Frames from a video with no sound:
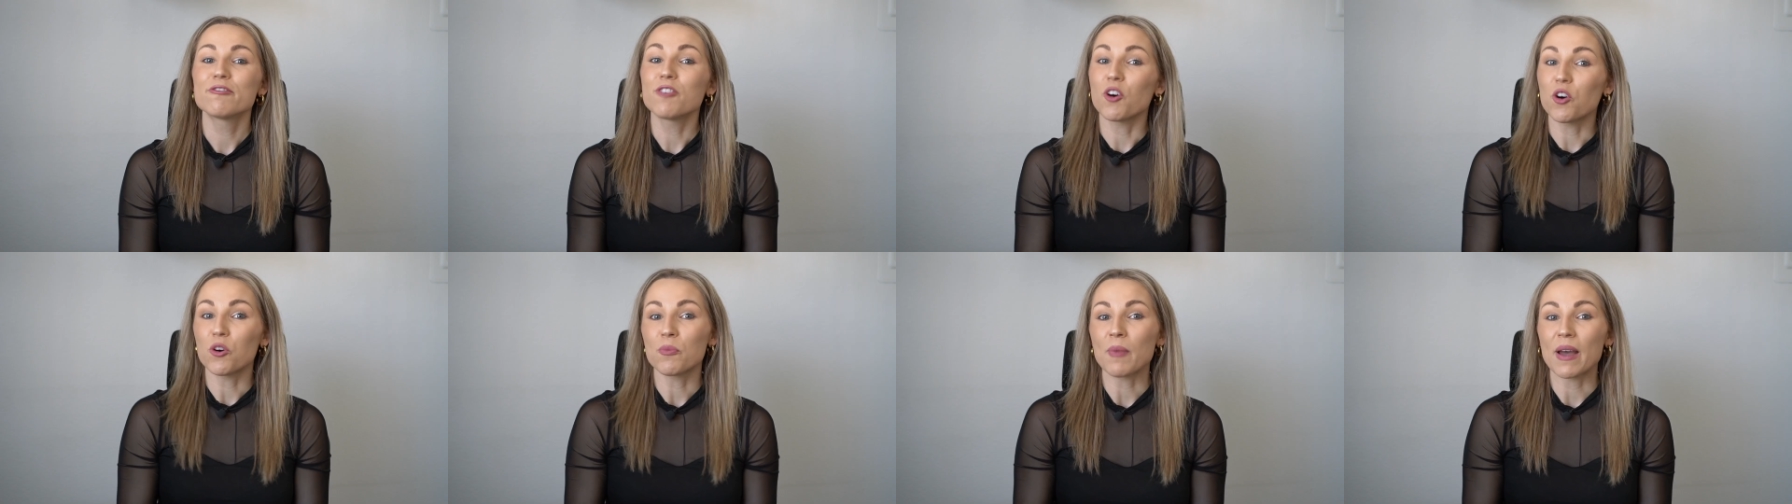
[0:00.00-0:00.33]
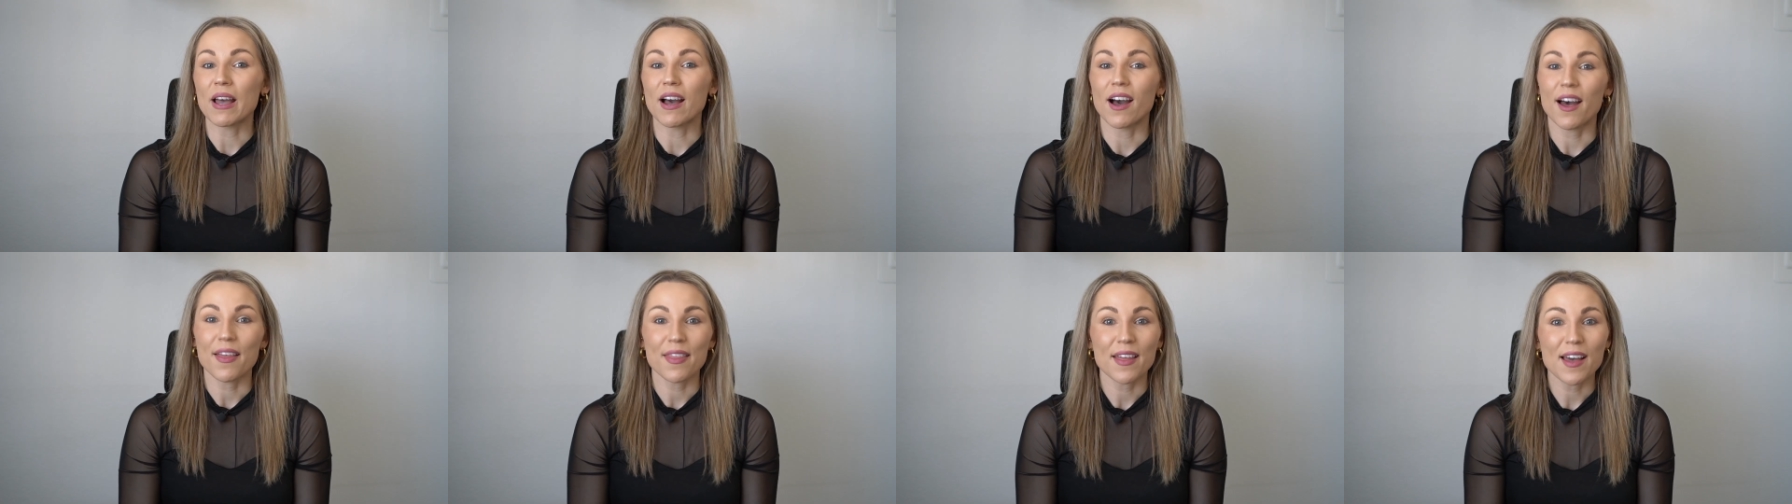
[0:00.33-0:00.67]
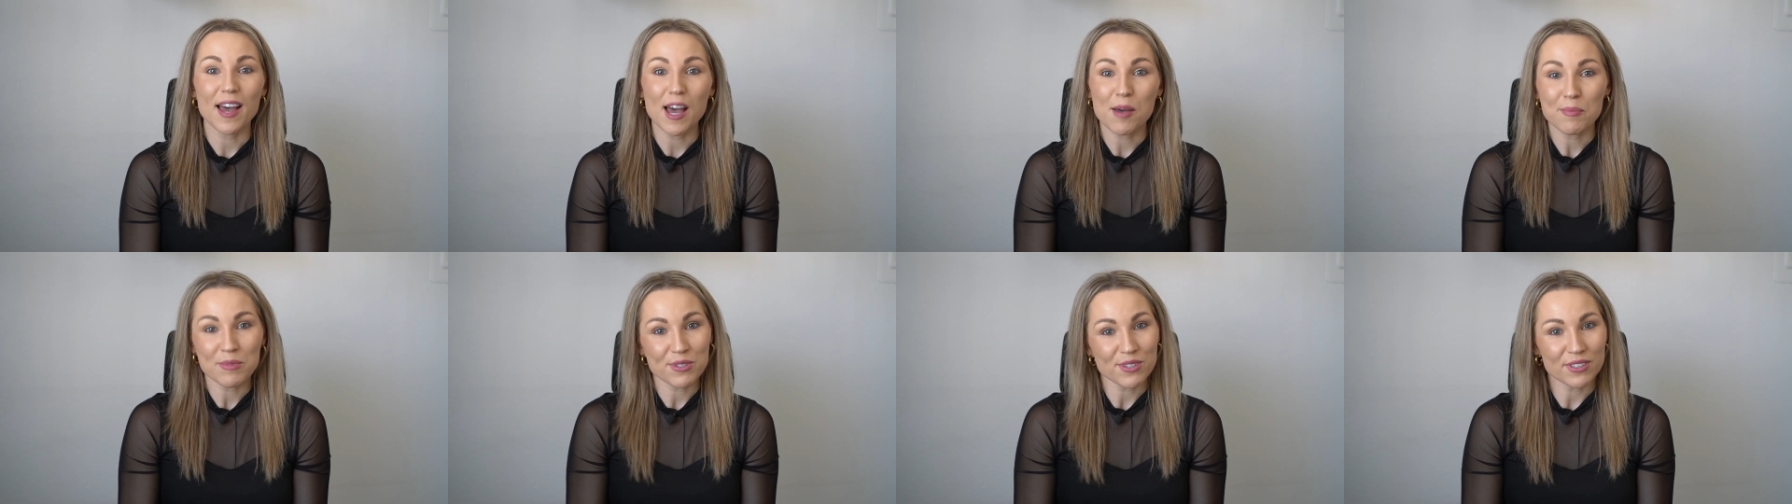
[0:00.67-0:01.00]
For all my other
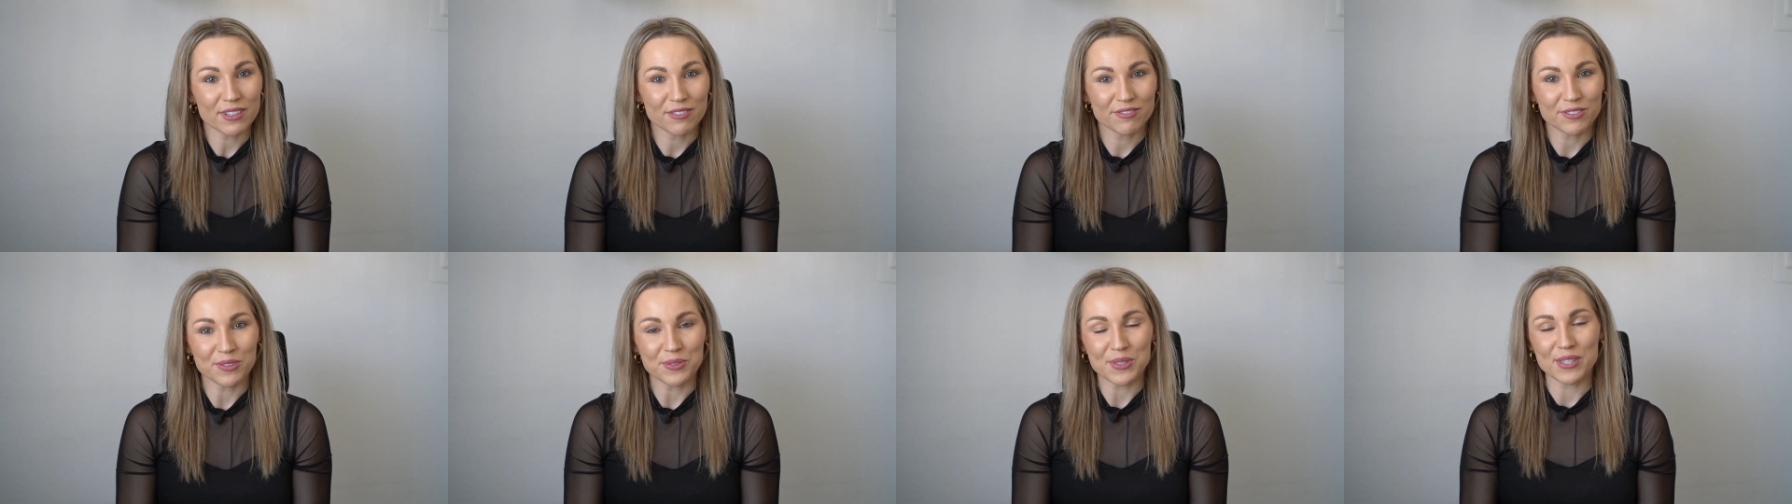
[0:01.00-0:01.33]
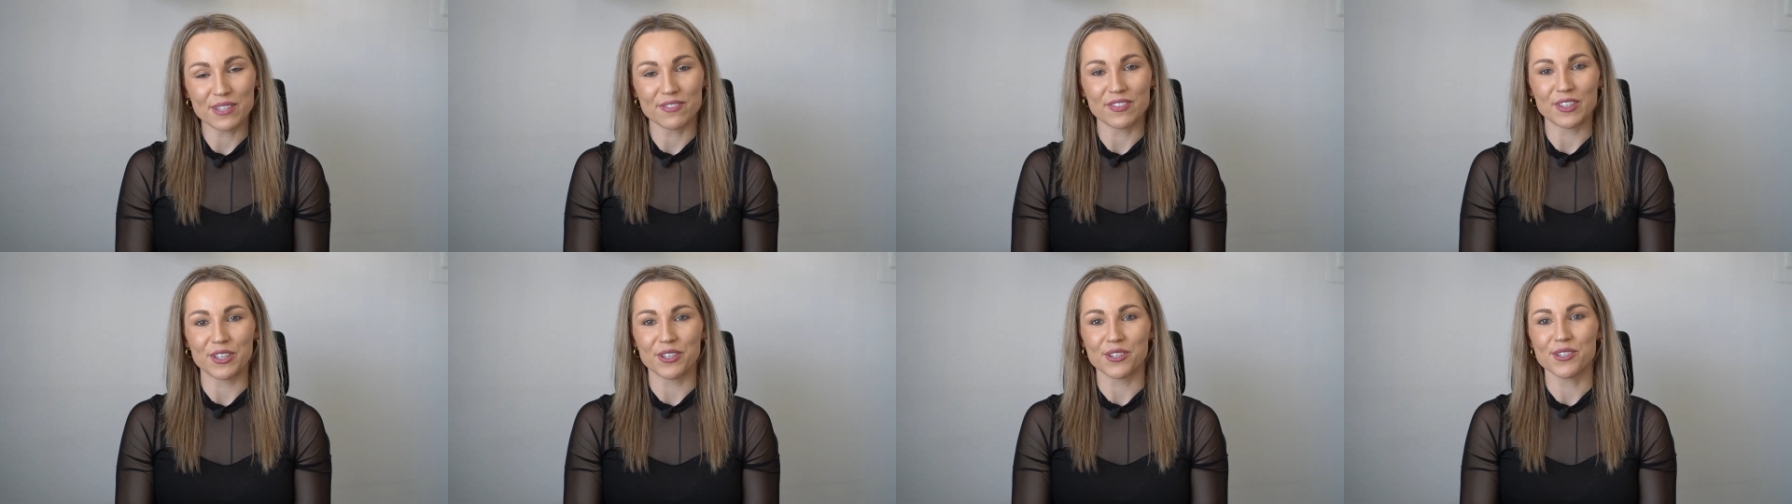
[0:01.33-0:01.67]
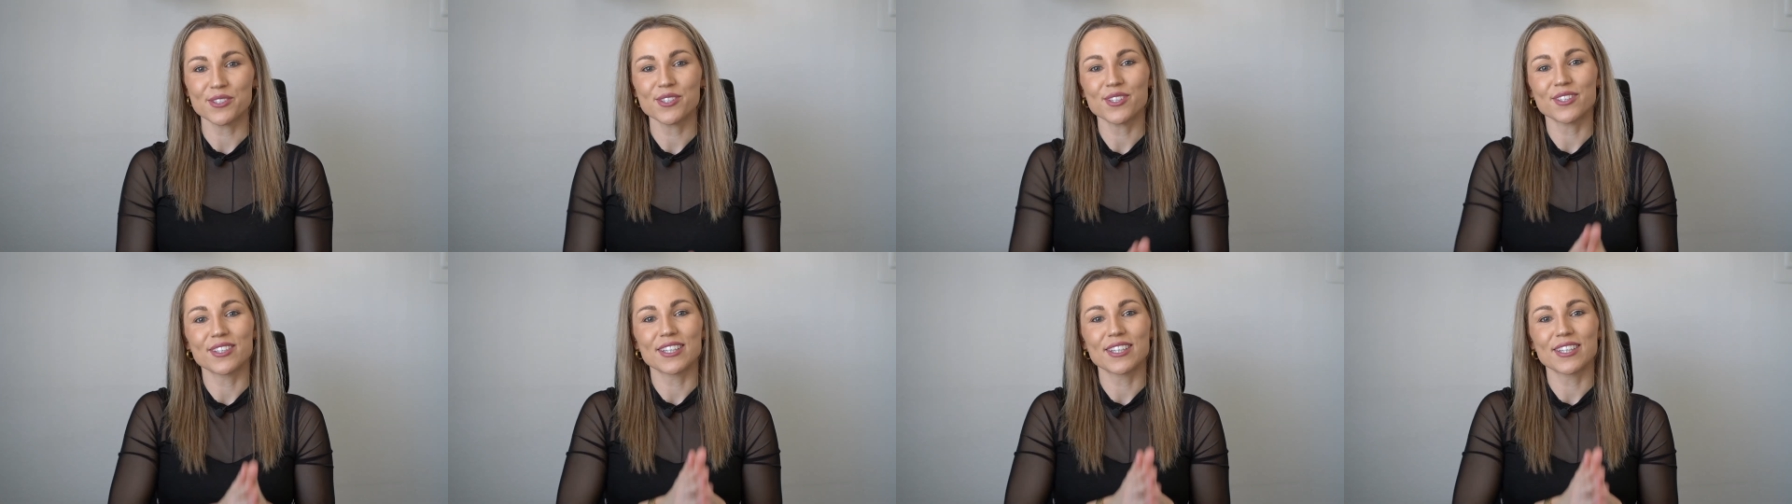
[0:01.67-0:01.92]
Amazon influencer videos,